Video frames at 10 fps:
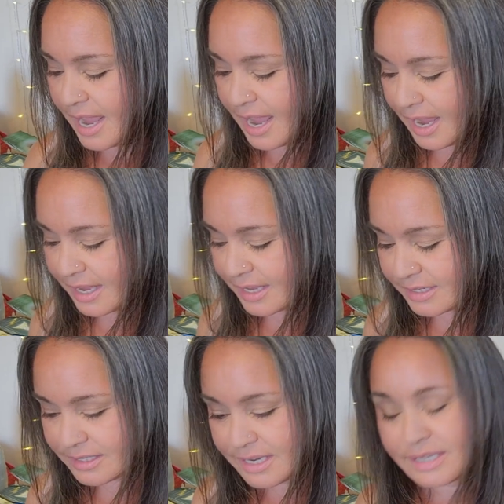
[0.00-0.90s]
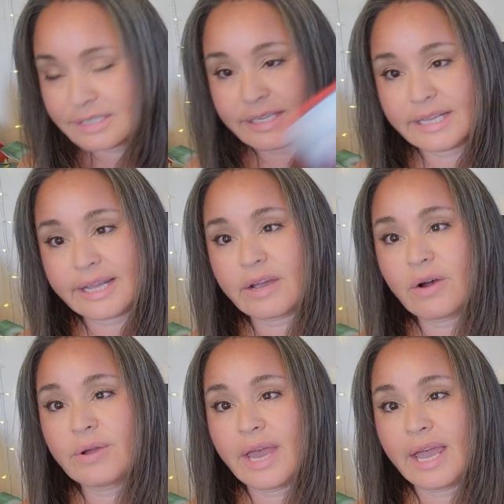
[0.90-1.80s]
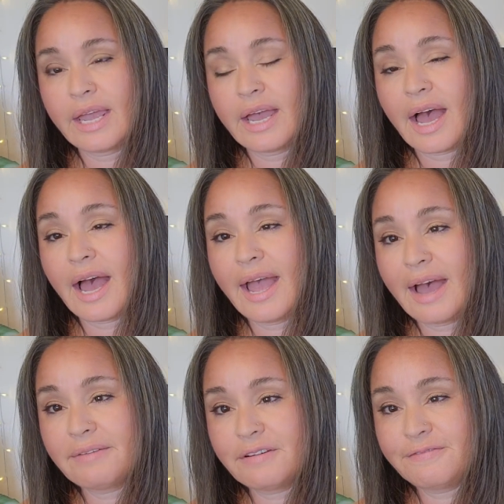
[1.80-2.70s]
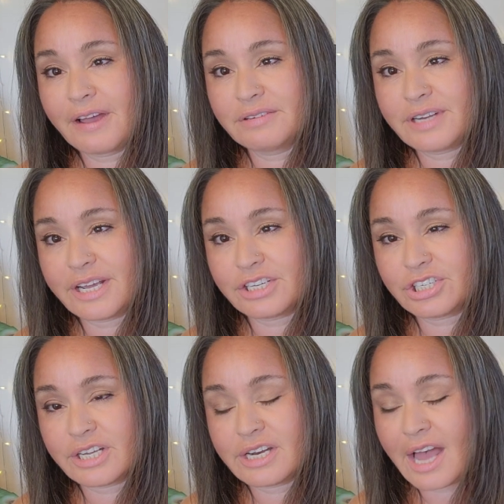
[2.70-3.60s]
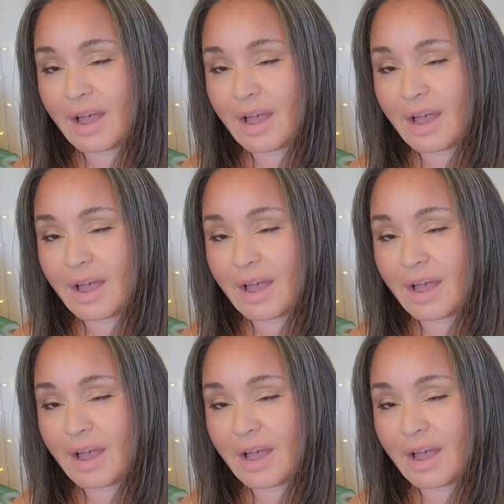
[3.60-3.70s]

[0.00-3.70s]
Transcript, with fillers: and saying like, okay, I have a foundation.